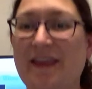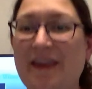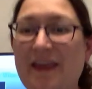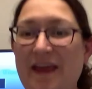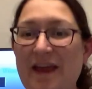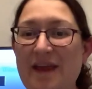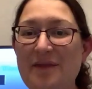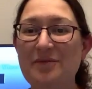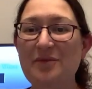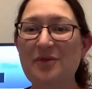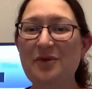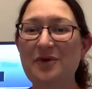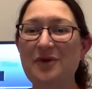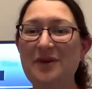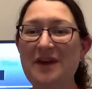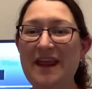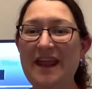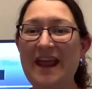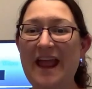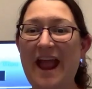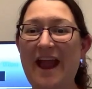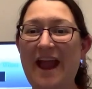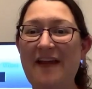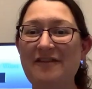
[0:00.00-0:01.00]
Good
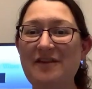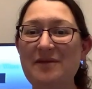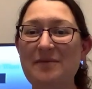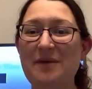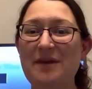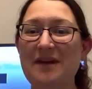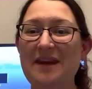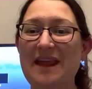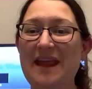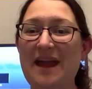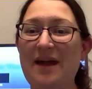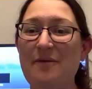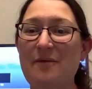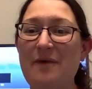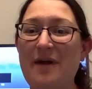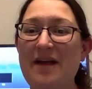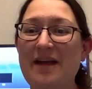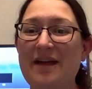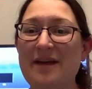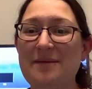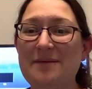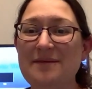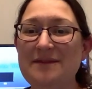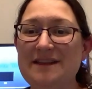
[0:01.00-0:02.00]
morning everybody and
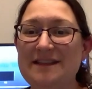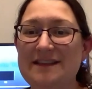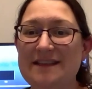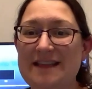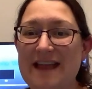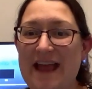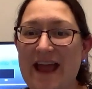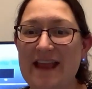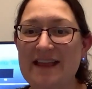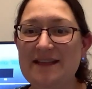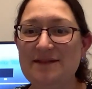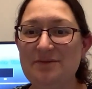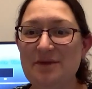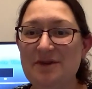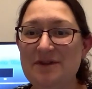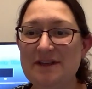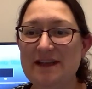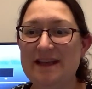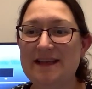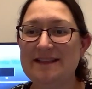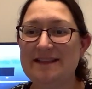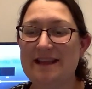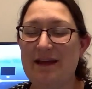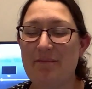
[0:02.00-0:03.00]
welcome to today's
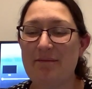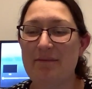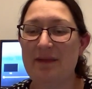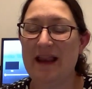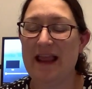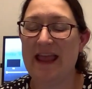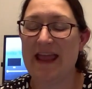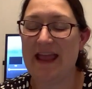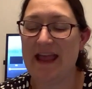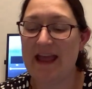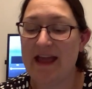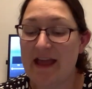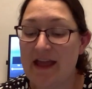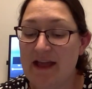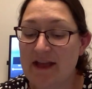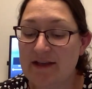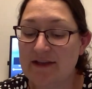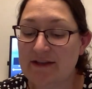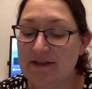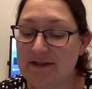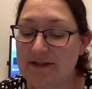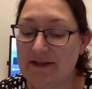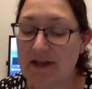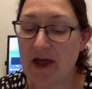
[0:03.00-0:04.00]
music assembly.
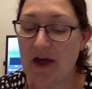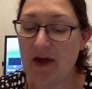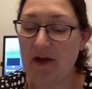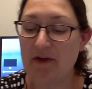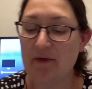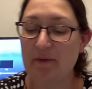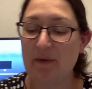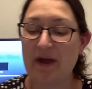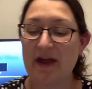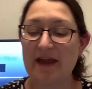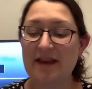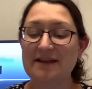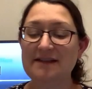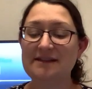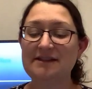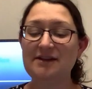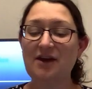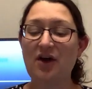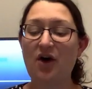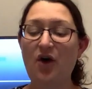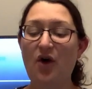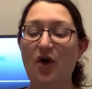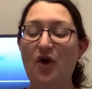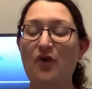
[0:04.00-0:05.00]
So we're going to
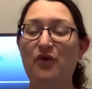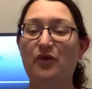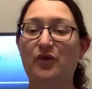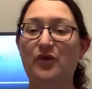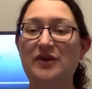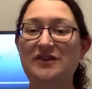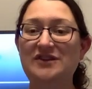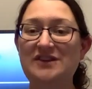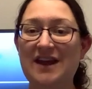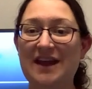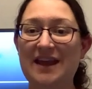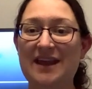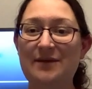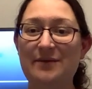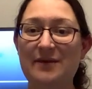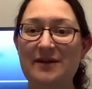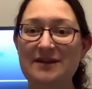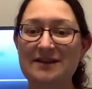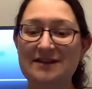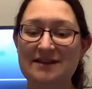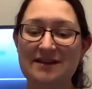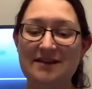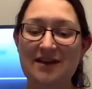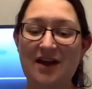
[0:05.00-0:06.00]
start off with Jackie
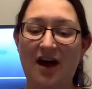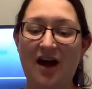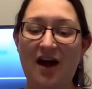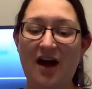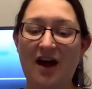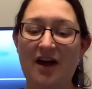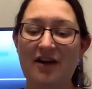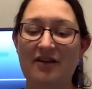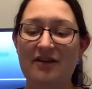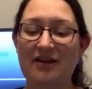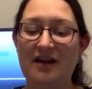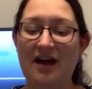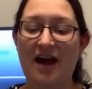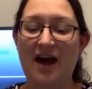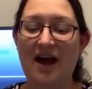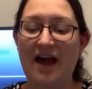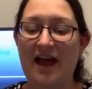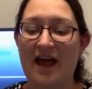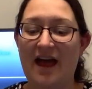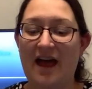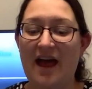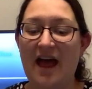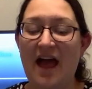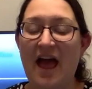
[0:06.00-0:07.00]
Wilson, Higher and
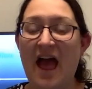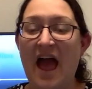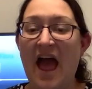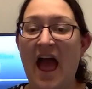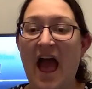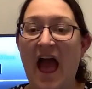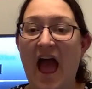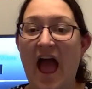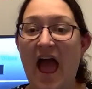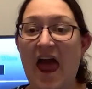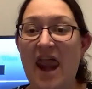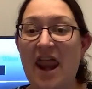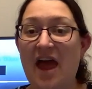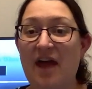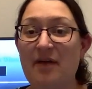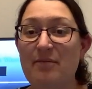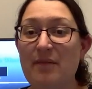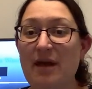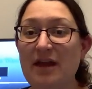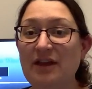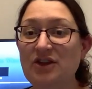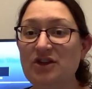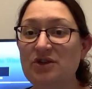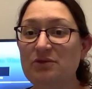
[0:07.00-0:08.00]
Higher. And I
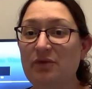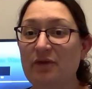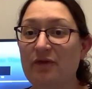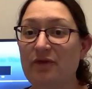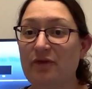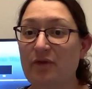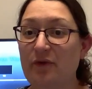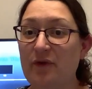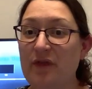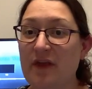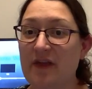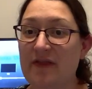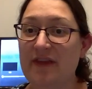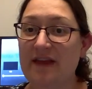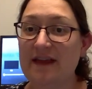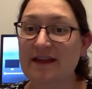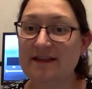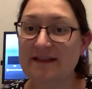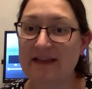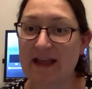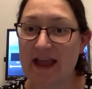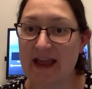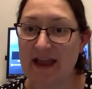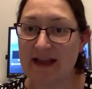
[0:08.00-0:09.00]
mentioned before that
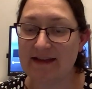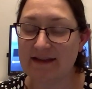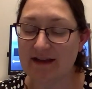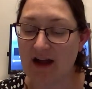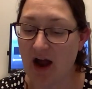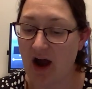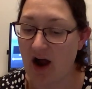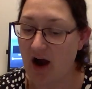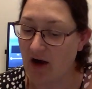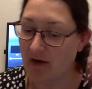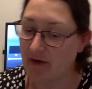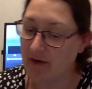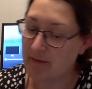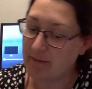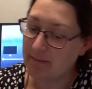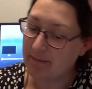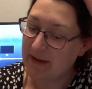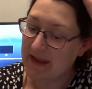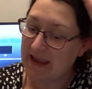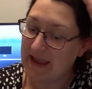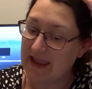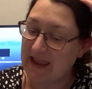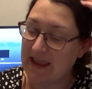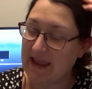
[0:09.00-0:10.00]
this is
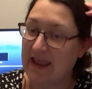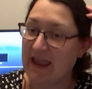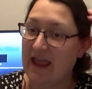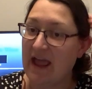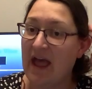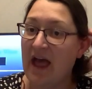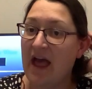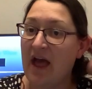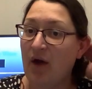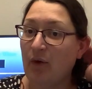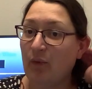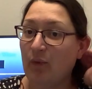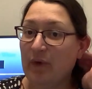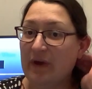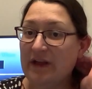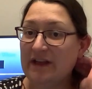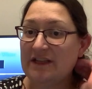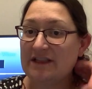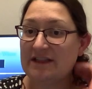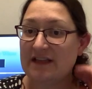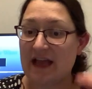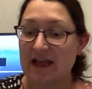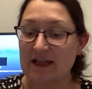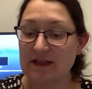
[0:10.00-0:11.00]
R&B, which
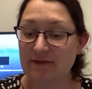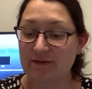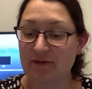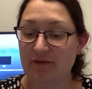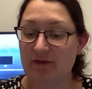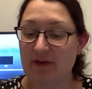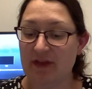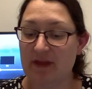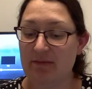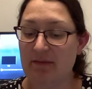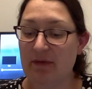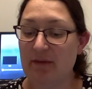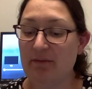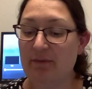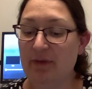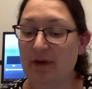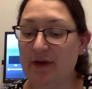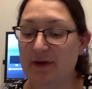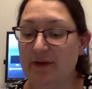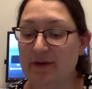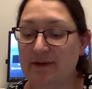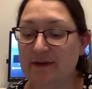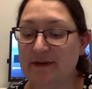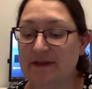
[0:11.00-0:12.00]
stands for Rhythm and
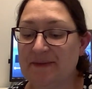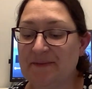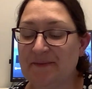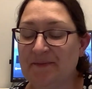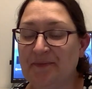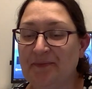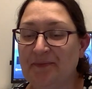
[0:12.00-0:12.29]
Blues.